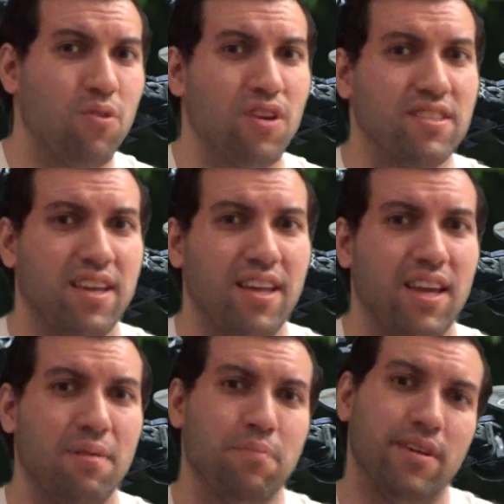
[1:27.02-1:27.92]
more
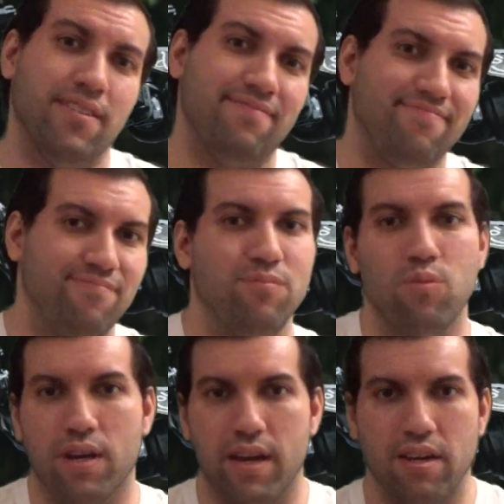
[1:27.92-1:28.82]
exciting, but
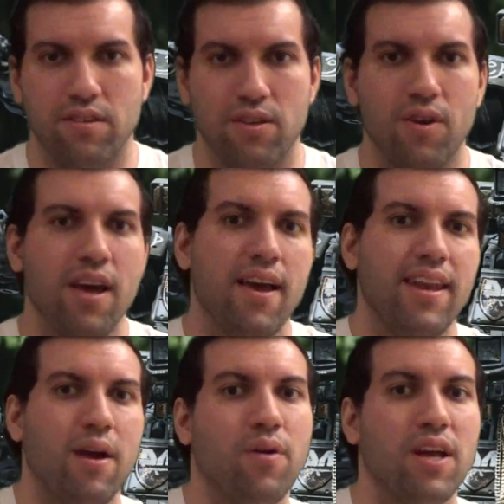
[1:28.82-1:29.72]
what can you do?
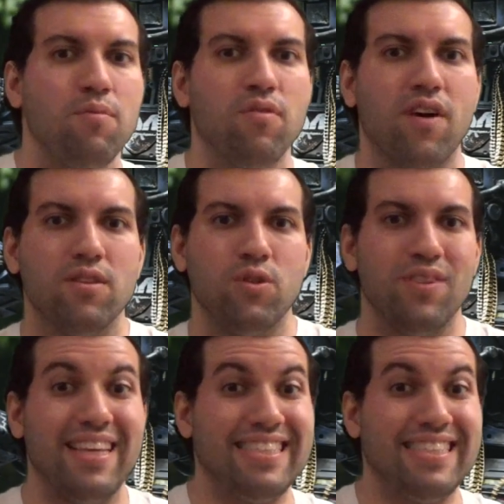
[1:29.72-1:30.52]
Now we're gonna move on to the